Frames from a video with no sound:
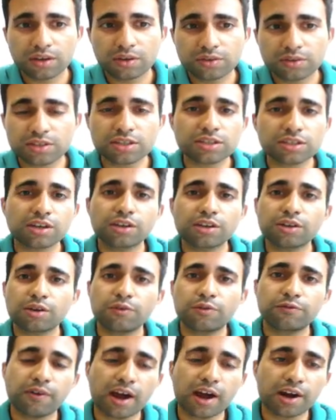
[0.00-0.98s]
So this is going to
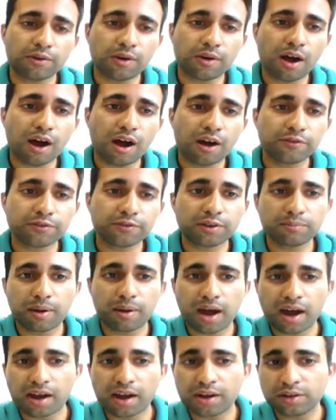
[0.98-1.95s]
go fire off,
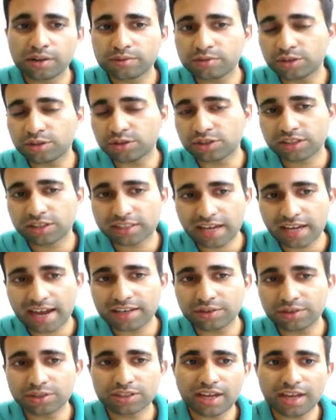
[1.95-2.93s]
compile your
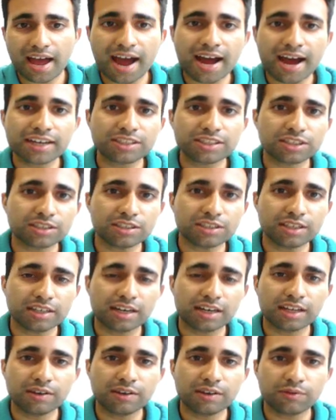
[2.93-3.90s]
Sass and
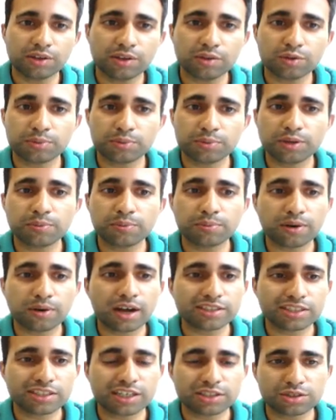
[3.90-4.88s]
any of the other
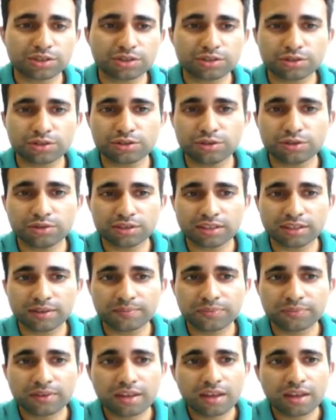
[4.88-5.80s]
preprocessors you're using.